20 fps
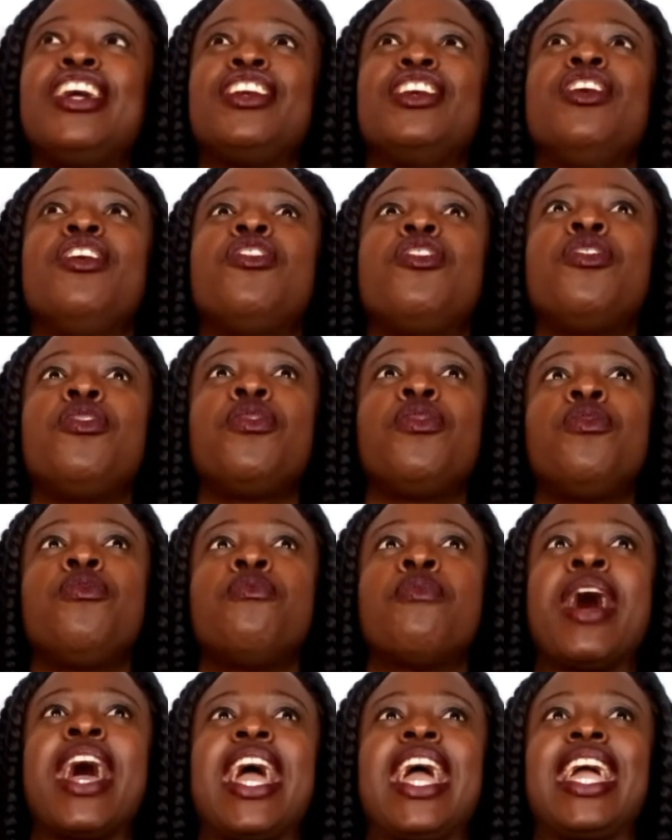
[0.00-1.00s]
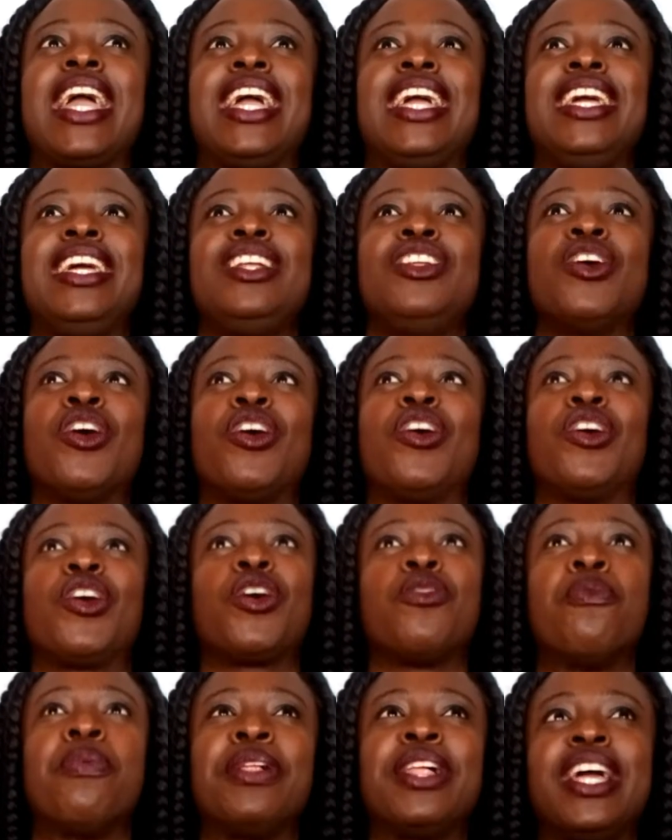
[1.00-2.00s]
you may not
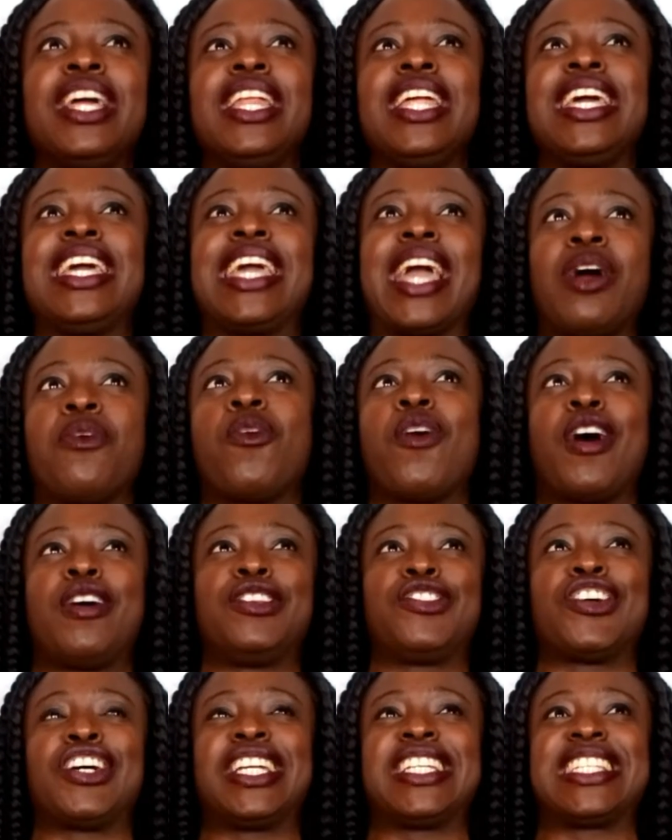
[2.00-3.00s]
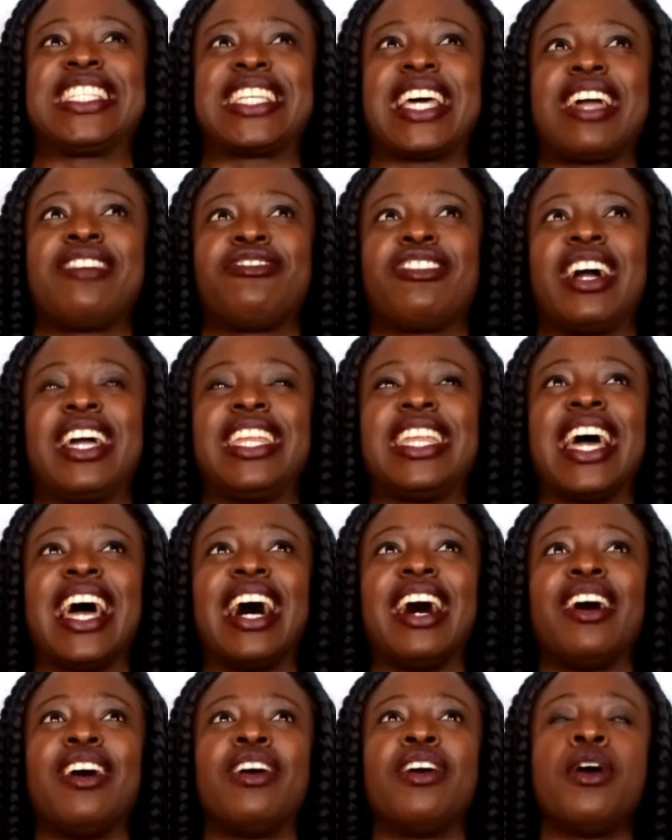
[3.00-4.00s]
completely get what I'm trying to say right
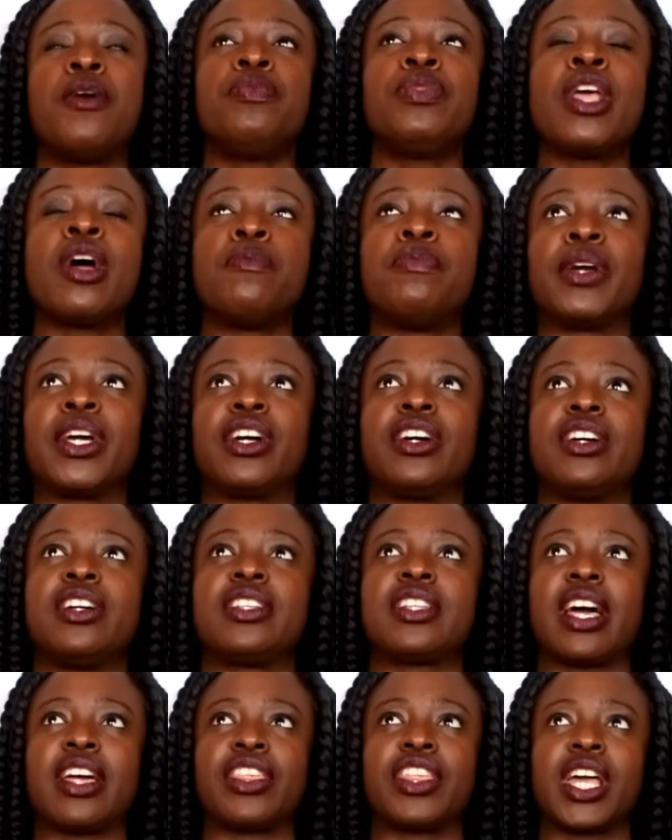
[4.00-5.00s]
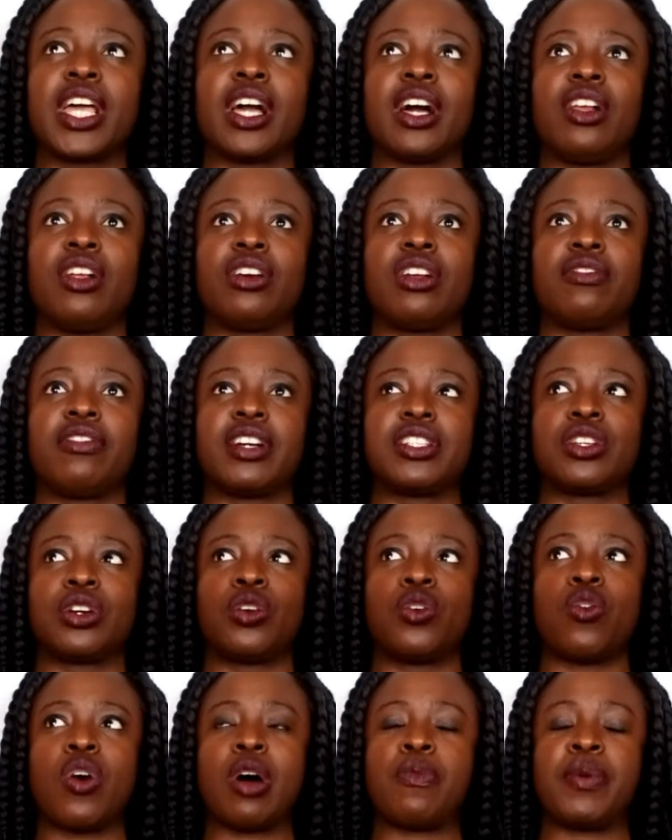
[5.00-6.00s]
now, because I think a lot of us are
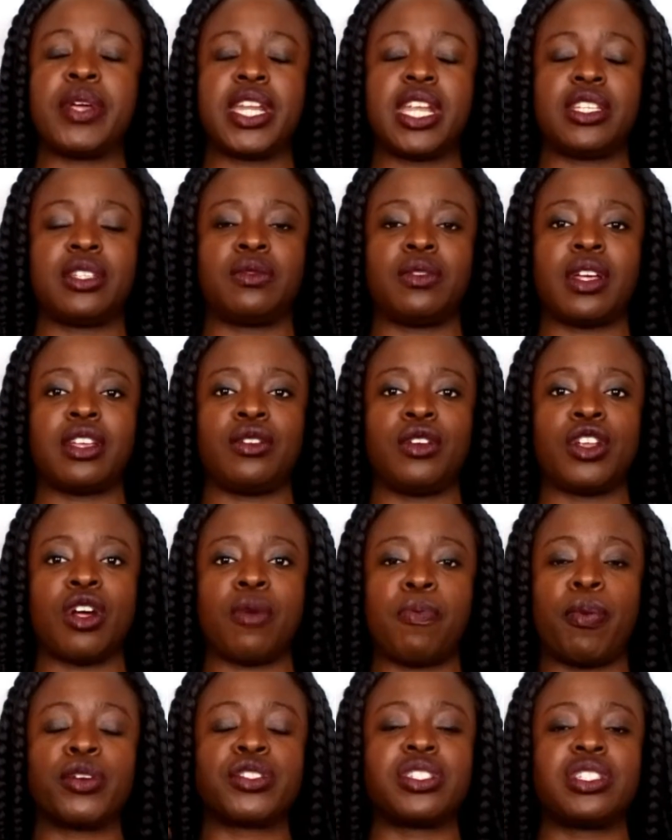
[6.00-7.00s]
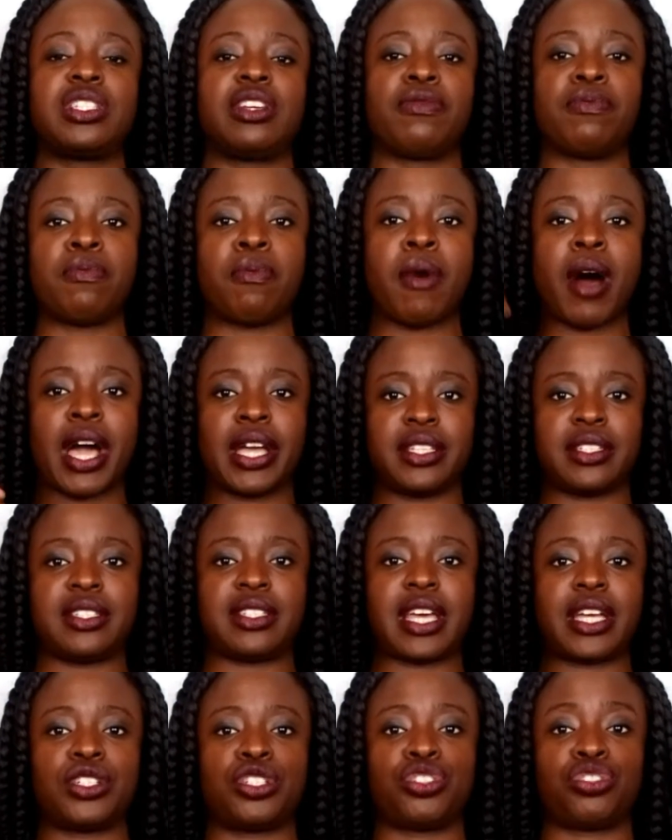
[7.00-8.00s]
caught up in this, positive
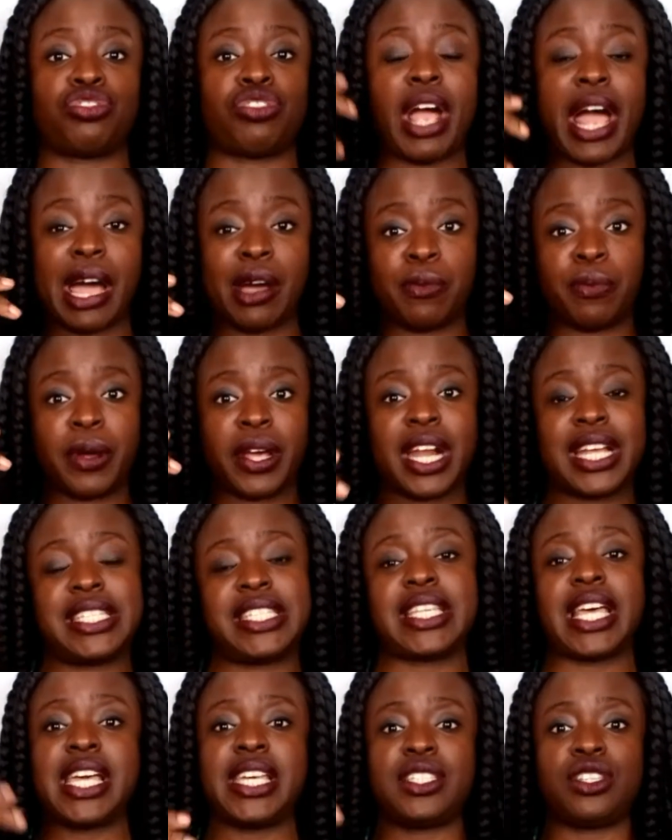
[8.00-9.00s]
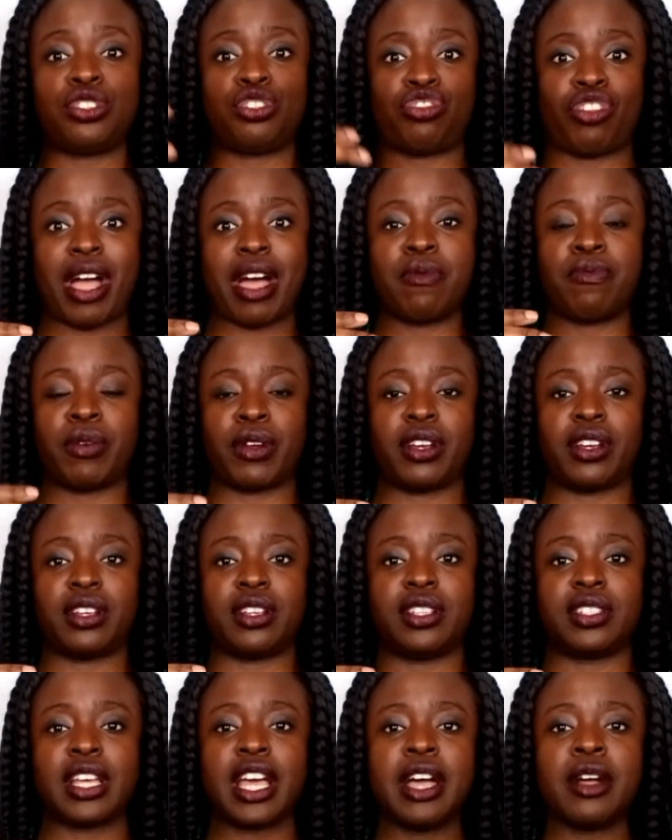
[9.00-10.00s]
mindset trap. And I say it's a trap
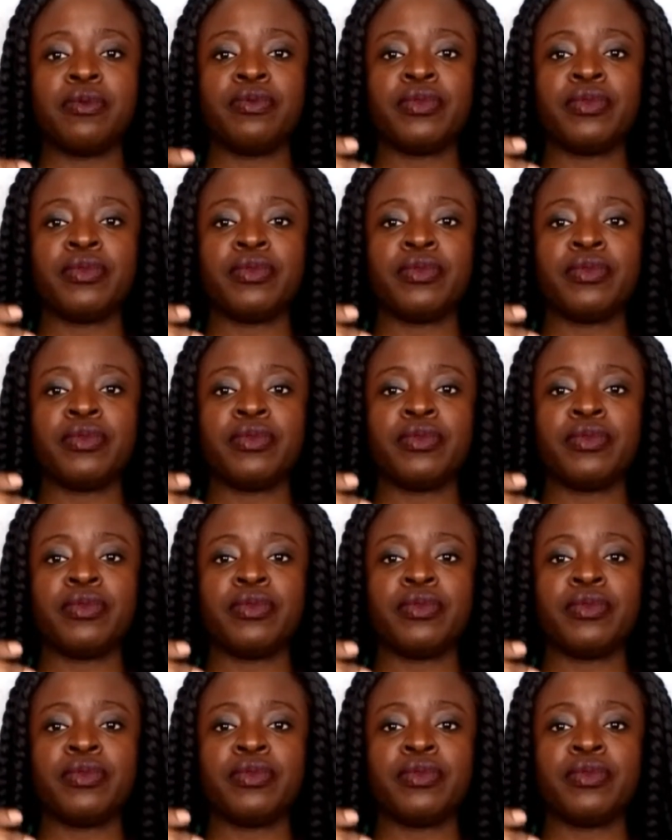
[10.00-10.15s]
because